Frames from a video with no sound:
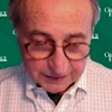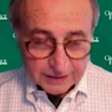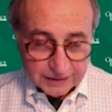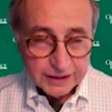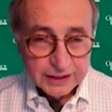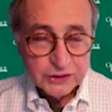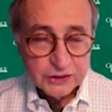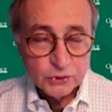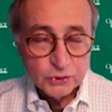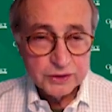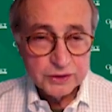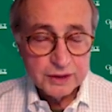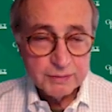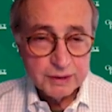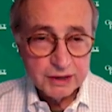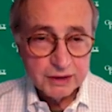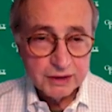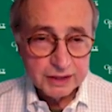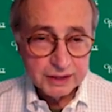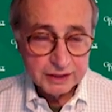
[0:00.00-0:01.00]
in North
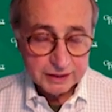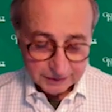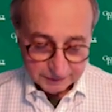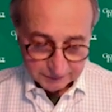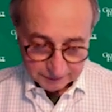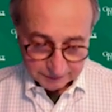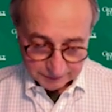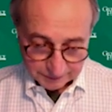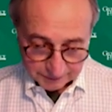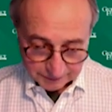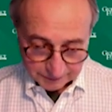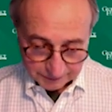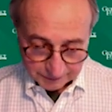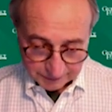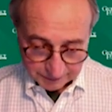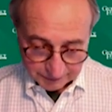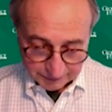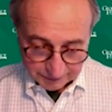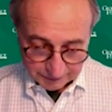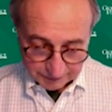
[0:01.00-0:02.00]
America,
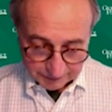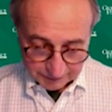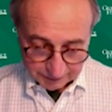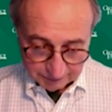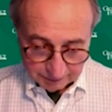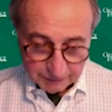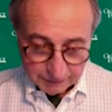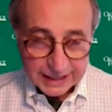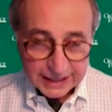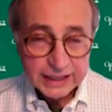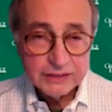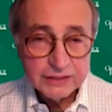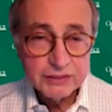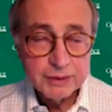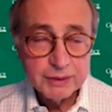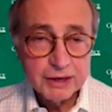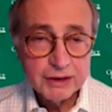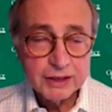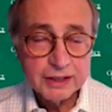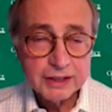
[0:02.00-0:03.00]
Bank of
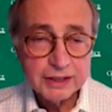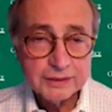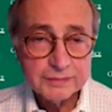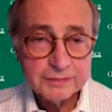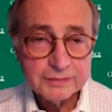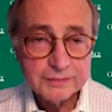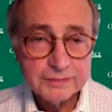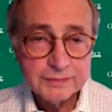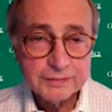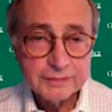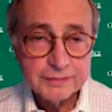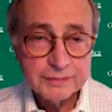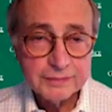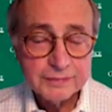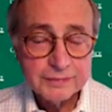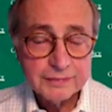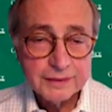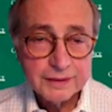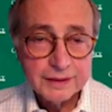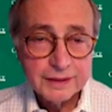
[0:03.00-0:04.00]
America,
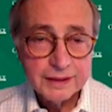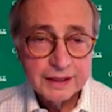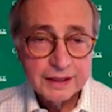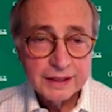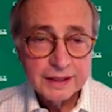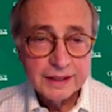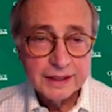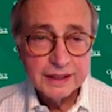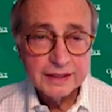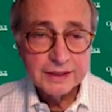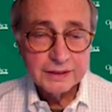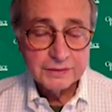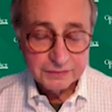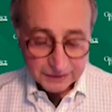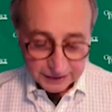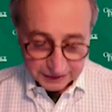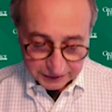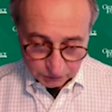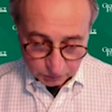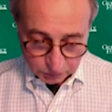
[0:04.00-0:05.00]
and the
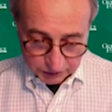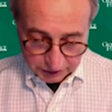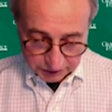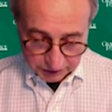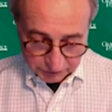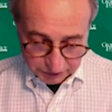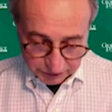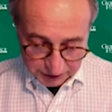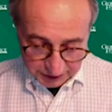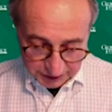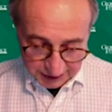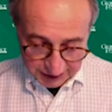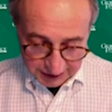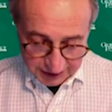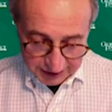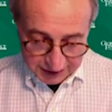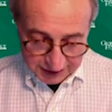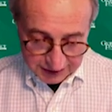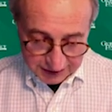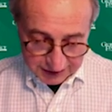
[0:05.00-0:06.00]
final winner for
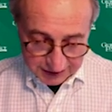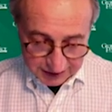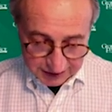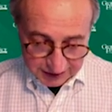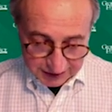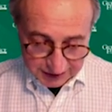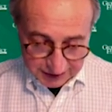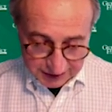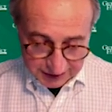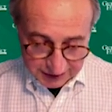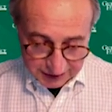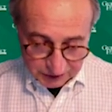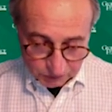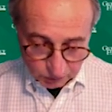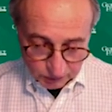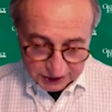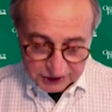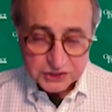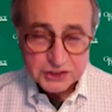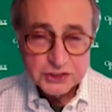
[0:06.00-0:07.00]
today in
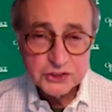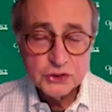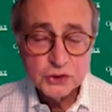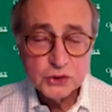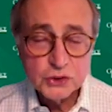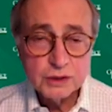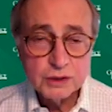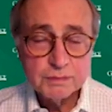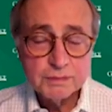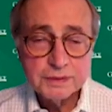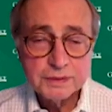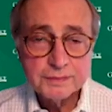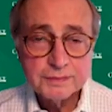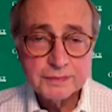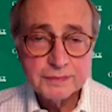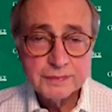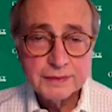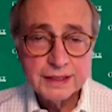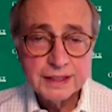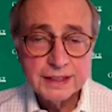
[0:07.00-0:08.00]
Western Europe
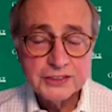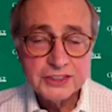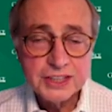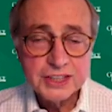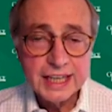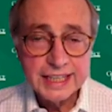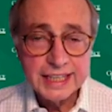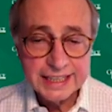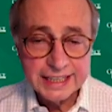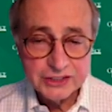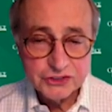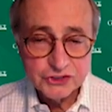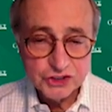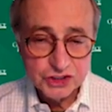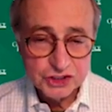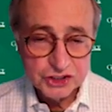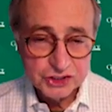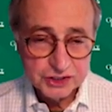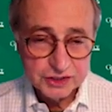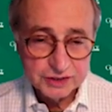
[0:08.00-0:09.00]
is
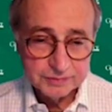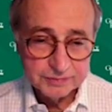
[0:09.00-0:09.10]
ING.